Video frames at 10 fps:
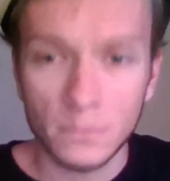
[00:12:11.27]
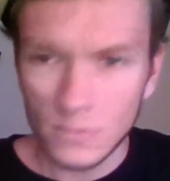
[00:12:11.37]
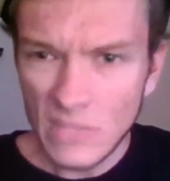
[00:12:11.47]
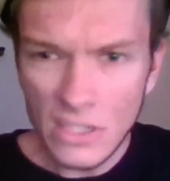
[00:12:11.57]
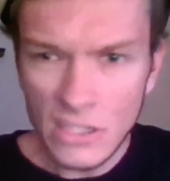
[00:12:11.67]

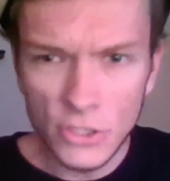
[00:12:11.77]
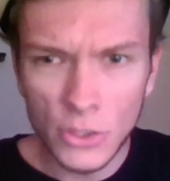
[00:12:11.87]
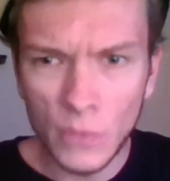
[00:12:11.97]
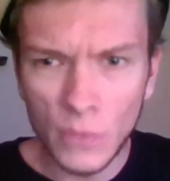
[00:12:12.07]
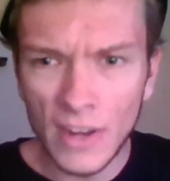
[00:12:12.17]
just go
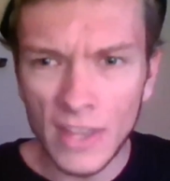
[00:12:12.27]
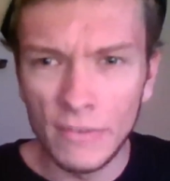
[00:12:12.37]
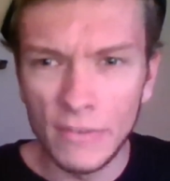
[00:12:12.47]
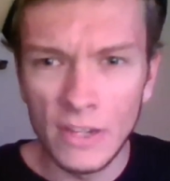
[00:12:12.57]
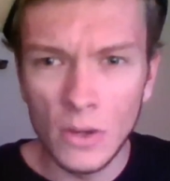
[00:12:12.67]
find that
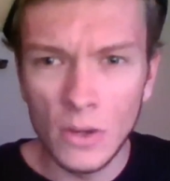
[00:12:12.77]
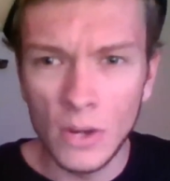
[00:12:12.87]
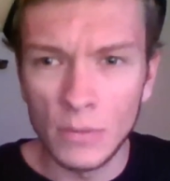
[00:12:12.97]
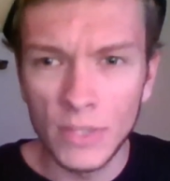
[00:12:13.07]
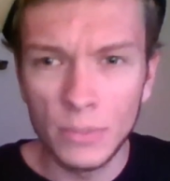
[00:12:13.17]
video and
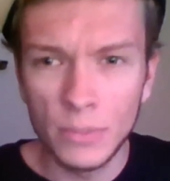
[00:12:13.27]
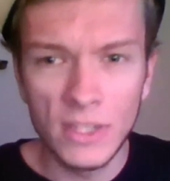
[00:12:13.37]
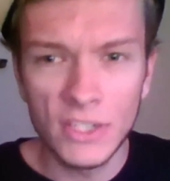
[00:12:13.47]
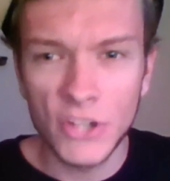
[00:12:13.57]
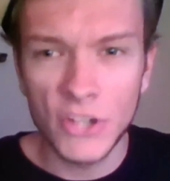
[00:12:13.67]
please
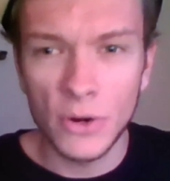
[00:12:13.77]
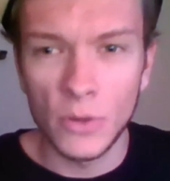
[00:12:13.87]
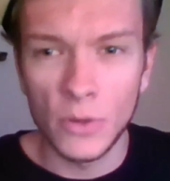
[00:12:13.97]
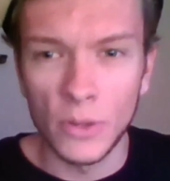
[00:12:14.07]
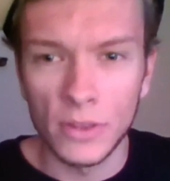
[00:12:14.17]
share it
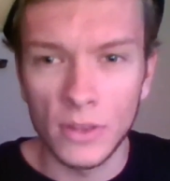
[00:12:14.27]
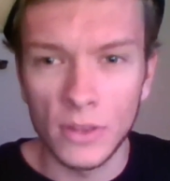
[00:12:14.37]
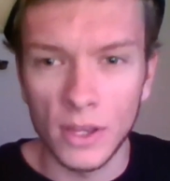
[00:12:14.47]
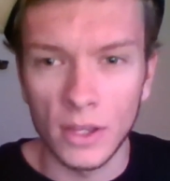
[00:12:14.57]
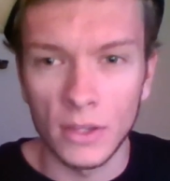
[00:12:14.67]
with
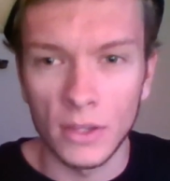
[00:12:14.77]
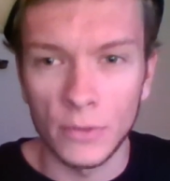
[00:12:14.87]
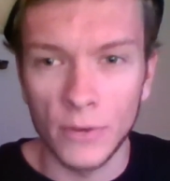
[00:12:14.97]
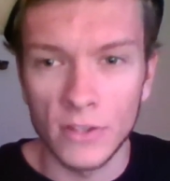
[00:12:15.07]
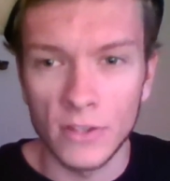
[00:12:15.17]
your
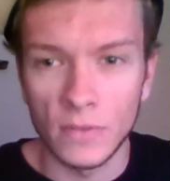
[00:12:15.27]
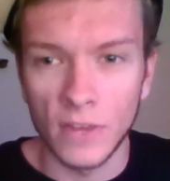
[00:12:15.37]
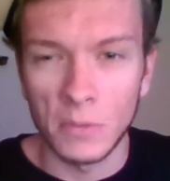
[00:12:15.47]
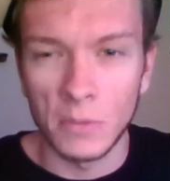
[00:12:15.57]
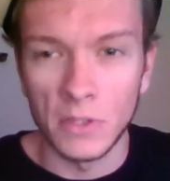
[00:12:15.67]
friends and
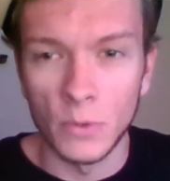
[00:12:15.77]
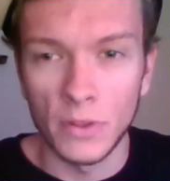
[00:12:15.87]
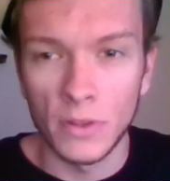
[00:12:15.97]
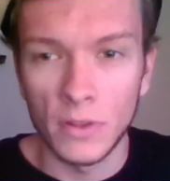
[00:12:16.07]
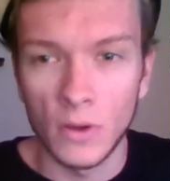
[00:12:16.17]
family, with
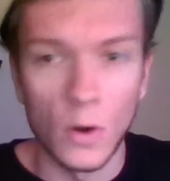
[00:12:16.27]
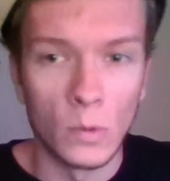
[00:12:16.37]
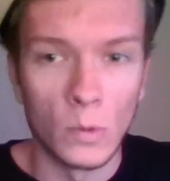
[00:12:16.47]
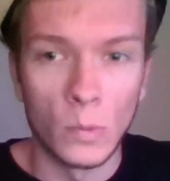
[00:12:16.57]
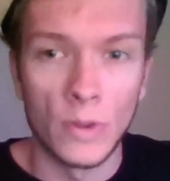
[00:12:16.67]

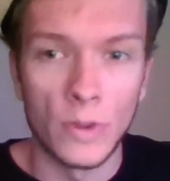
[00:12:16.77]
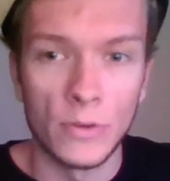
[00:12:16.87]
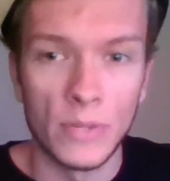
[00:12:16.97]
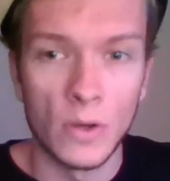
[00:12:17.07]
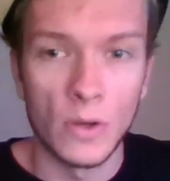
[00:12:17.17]
whether it be
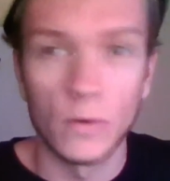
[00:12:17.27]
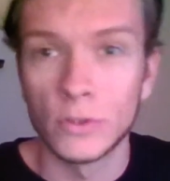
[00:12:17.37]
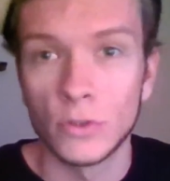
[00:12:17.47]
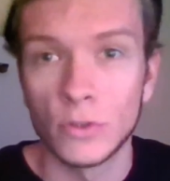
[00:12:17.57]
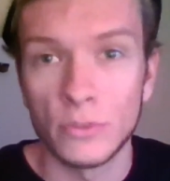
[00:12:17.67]
over
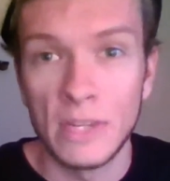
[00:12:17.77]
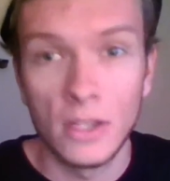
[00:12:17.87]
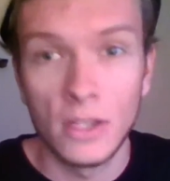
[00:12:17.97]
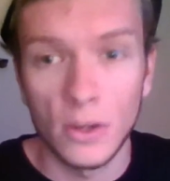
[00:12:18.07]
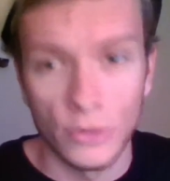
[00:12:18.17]
social media
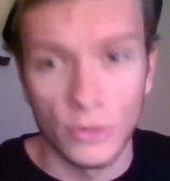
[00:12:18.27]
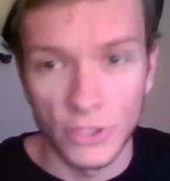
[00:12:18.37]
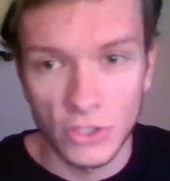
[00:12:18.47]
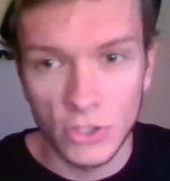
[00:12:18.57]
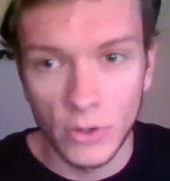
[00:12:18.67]
or just
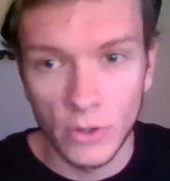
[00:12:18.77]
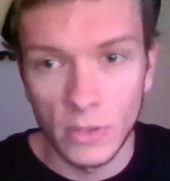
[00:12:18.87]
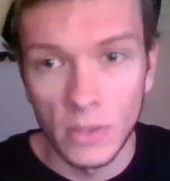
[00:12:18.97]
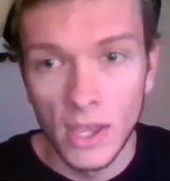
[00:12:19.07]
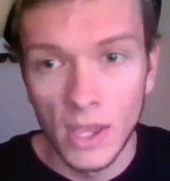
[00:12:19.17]
showing them,
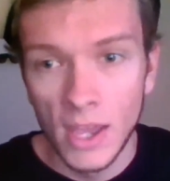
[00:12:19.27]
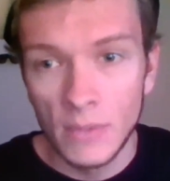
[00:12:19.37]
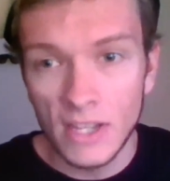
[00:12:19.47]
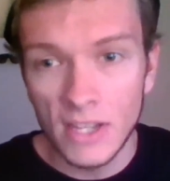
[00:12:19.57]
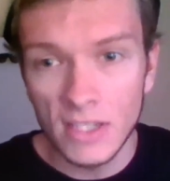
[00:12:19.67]
because
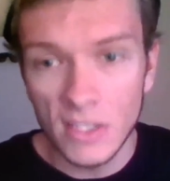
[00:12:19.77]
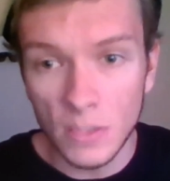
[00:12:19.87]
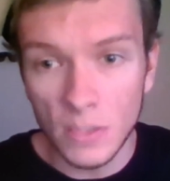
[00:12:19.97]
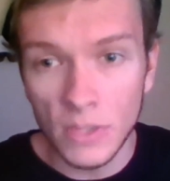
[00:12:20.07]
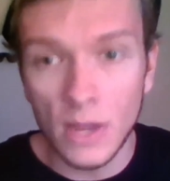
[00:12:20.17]
it is something
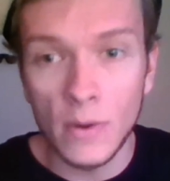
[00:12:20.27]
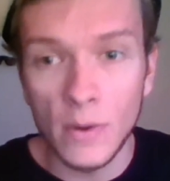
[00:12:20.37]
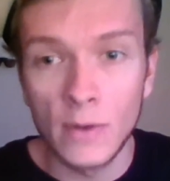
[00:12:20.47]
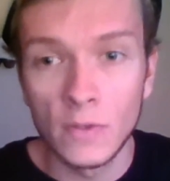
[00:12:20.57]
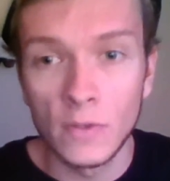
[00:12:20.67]
I was
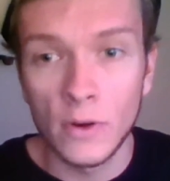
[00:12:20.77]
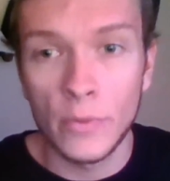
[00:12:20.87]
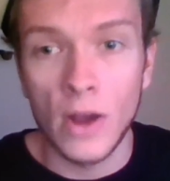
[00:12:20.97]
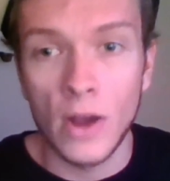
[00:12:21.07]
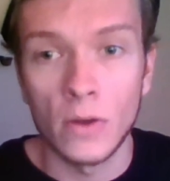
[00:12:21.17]
very proud
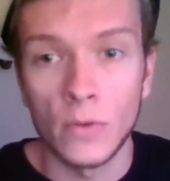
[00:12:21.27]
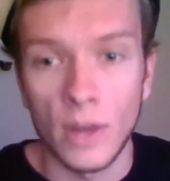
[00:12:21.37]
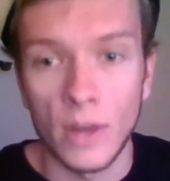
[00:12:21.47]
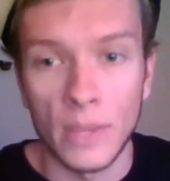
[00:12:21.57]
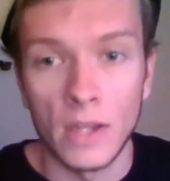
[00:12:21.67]
of when I made,